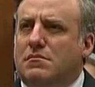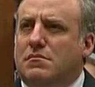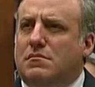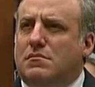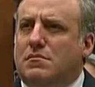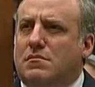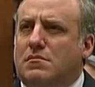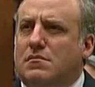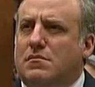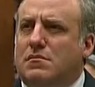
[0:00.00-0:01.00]

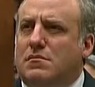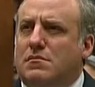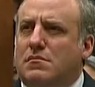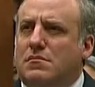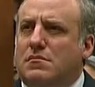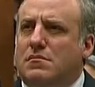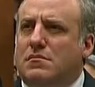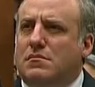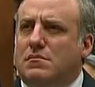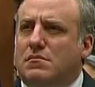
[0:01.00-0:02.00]

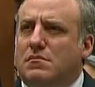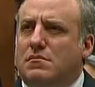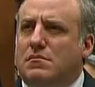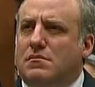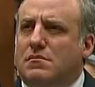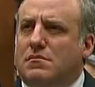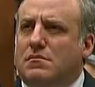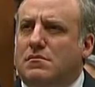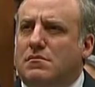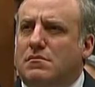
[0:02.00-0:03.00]

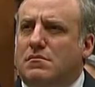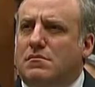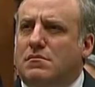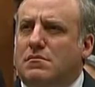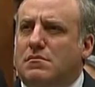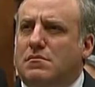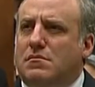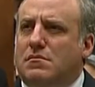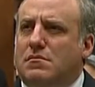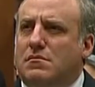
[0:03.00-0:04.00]

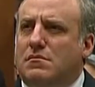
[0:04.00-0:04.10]
No words are spoken by the person on screen.